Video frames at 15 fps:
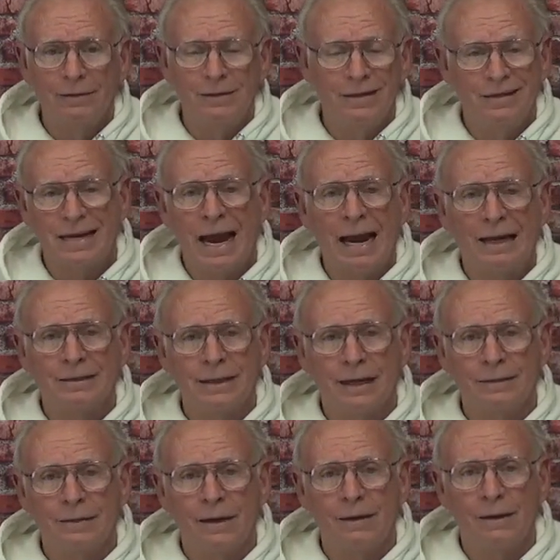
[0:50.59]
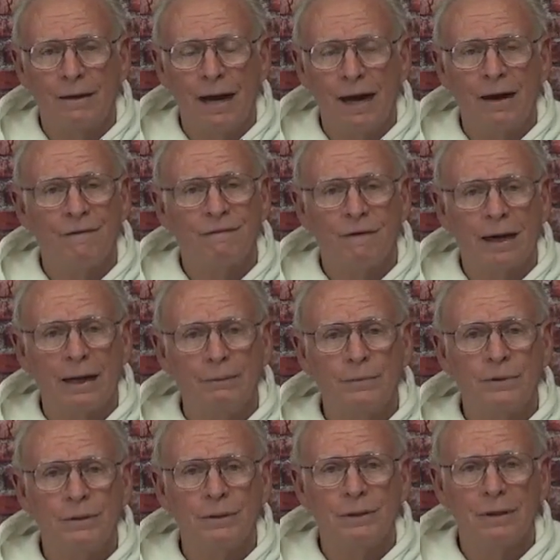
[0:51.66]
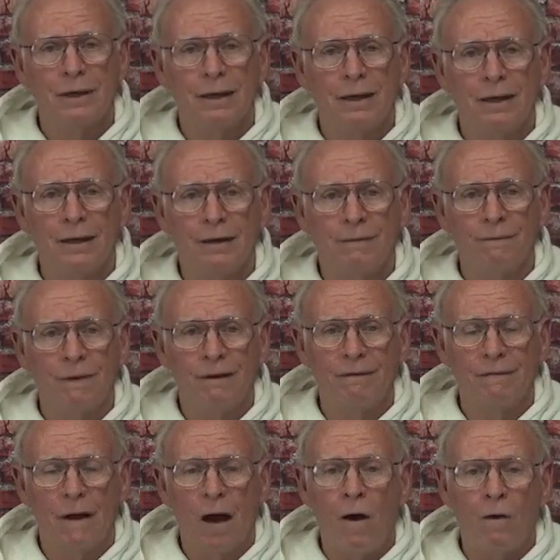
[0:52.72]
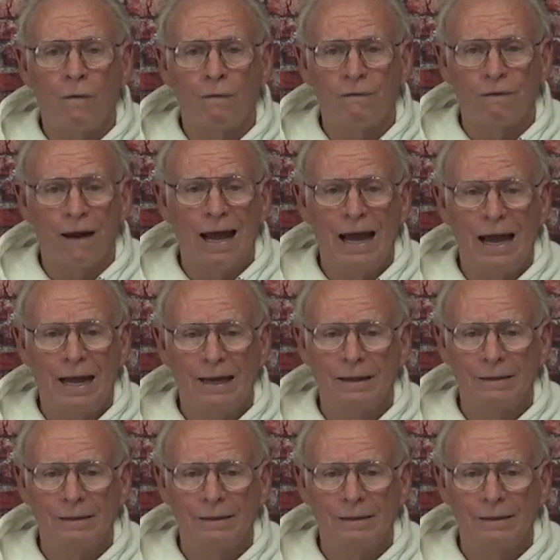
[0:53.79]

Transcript: designs out there and airframes that all fly